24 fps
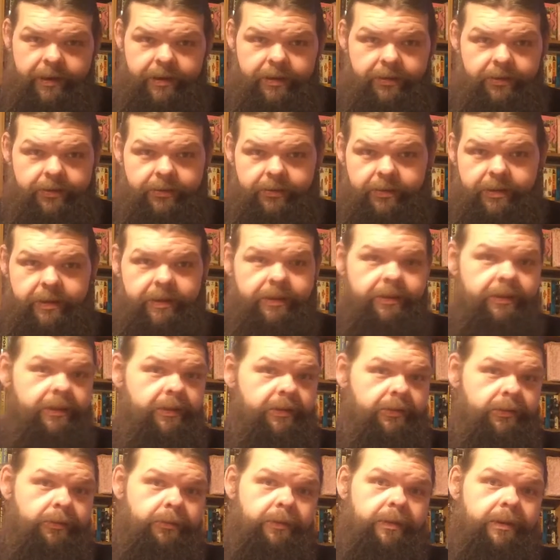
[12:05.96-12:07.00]
dig this or
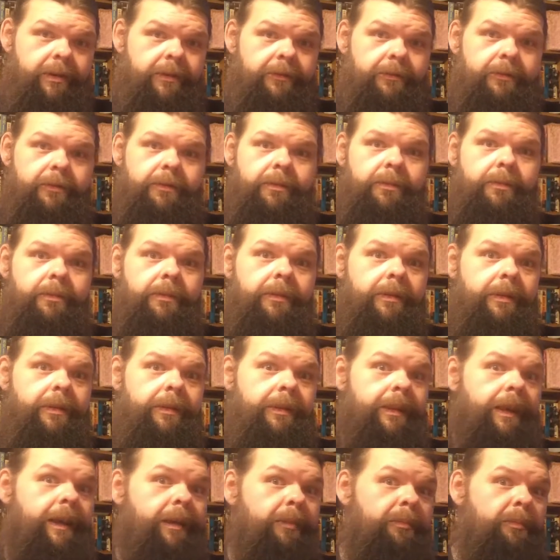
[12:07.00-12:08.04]
whatever, and lock
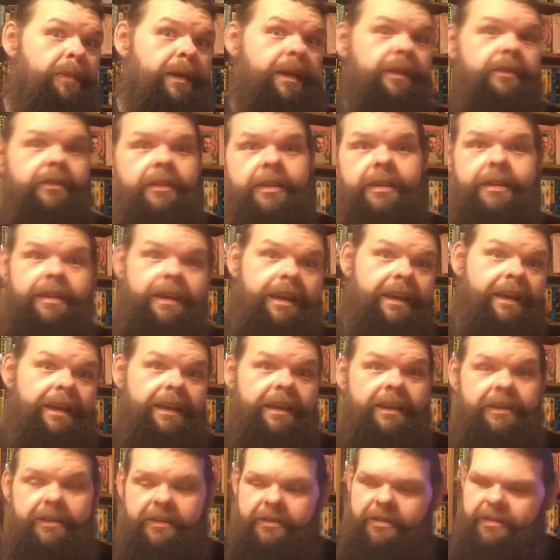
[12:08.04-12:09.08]
Basket
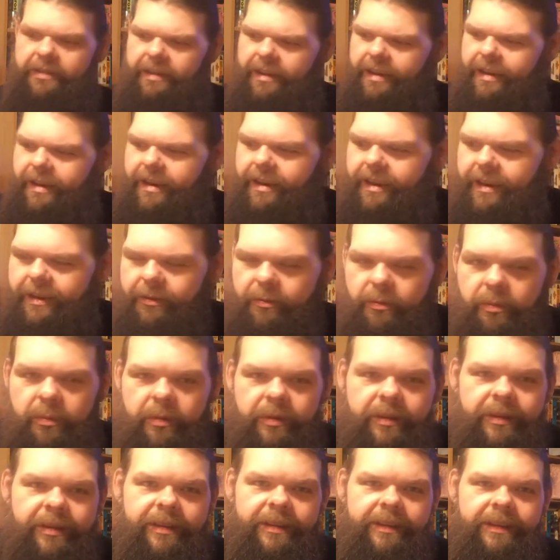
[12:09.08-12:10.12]
Case.
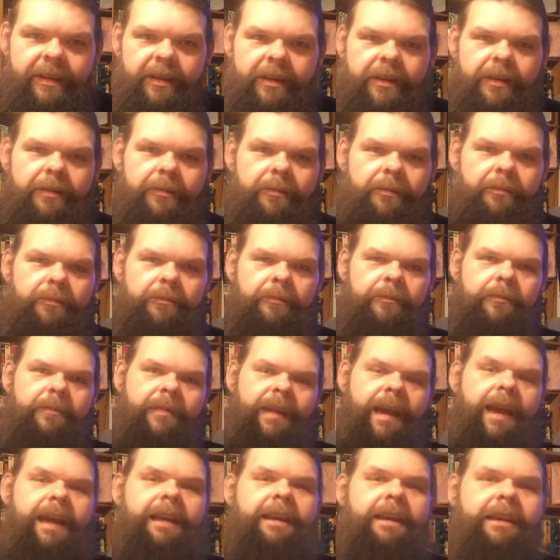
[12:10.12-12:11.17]
But I
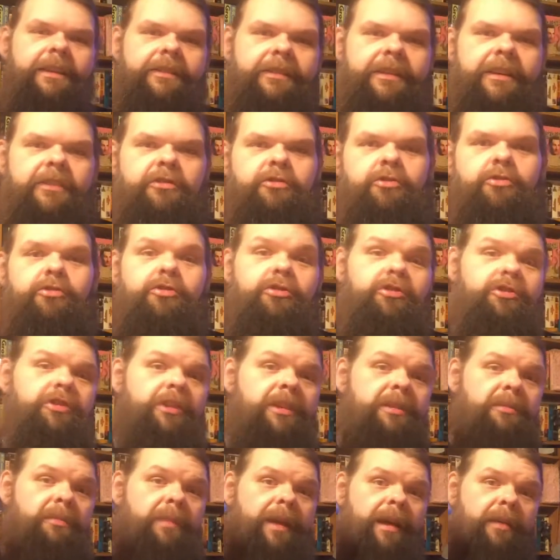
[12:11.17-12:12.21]
guess I should shut
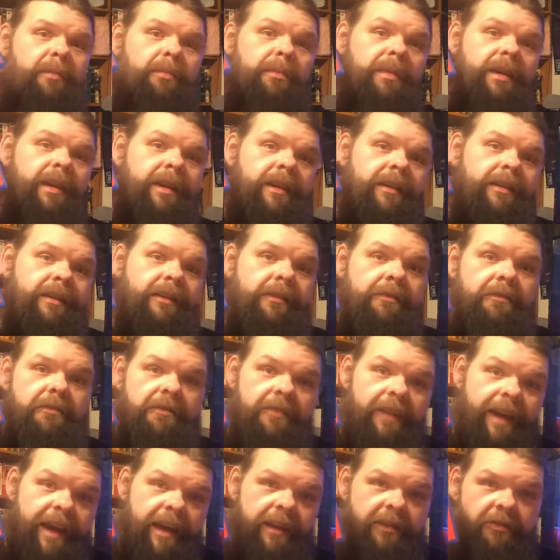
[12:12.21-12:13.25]
my big,
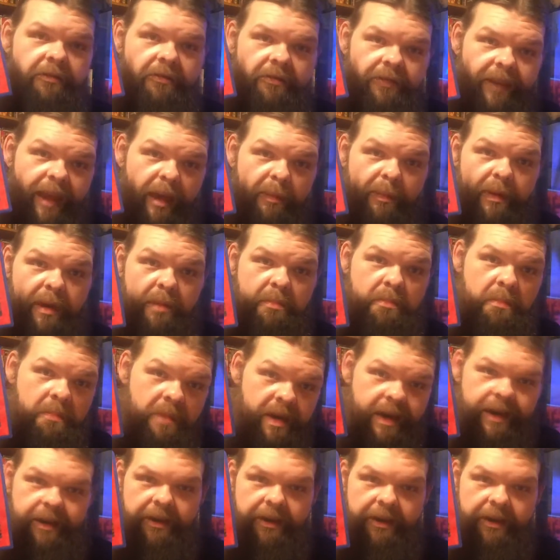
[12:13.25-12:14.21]
fat, flappy mouth.